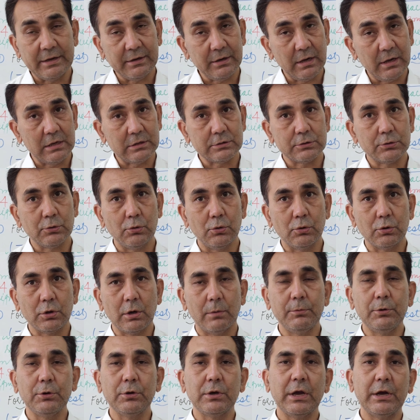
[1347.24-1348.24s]
also
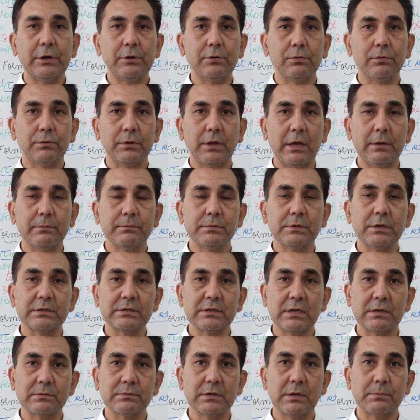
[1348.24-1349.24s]
communicate to them they
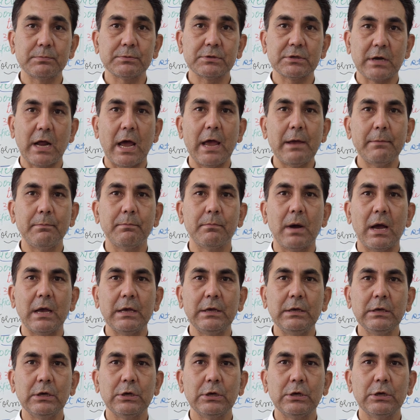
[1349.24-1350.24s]
subscribe
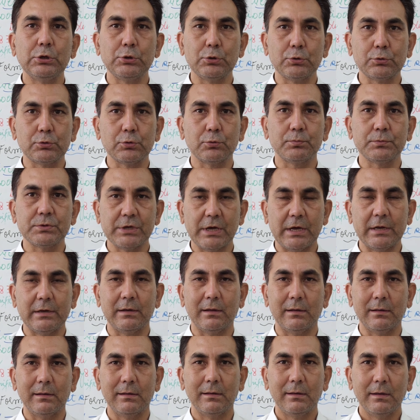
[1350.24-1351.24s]
my YouTube
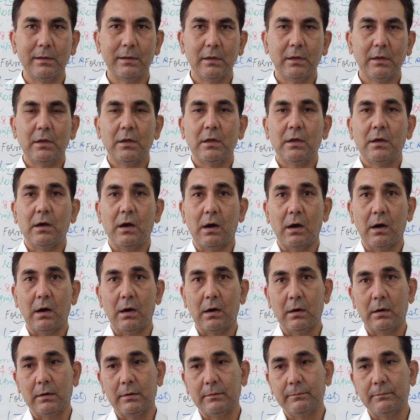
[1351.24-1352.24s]
channel.
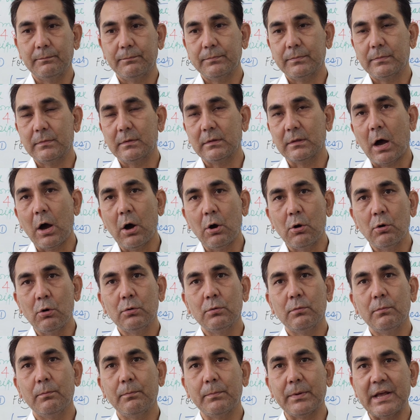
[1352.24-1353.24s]

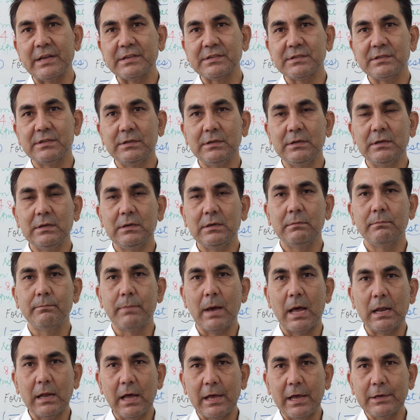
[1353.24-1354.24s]
Now press the
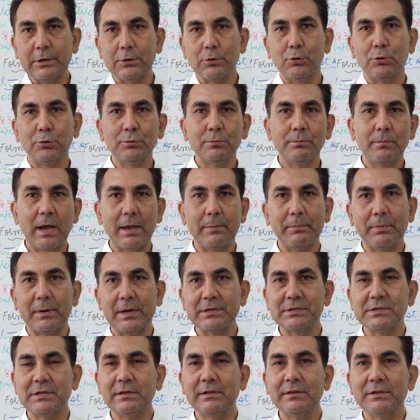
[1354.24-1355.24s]
bell icon. By
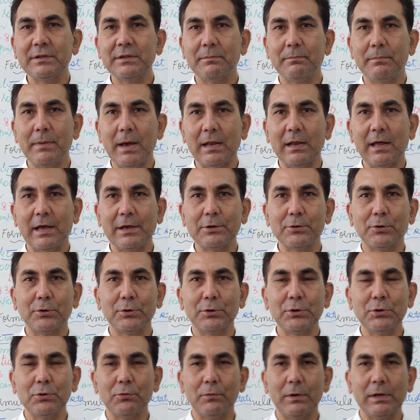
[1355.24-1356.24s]
pressing the bell
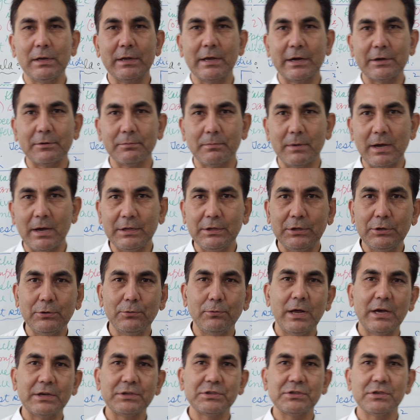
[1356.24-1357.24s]
icon you will get my
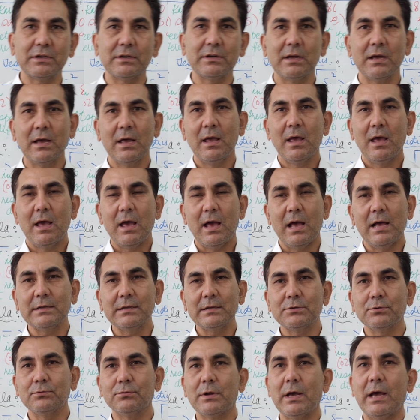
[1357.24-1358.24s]
new lecture
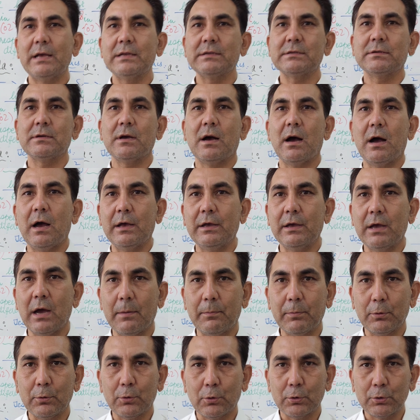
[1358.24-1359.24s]
as soon as I
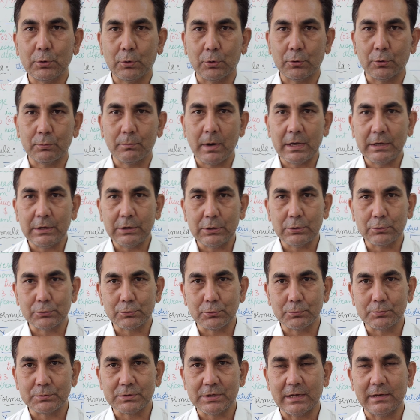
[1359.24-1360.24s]
upload on my
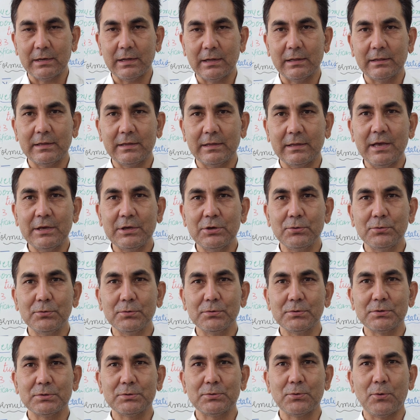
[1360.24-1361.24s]
YouTube channel. Thank
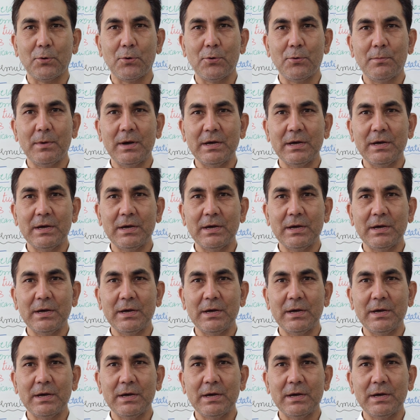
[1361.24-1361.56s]
you so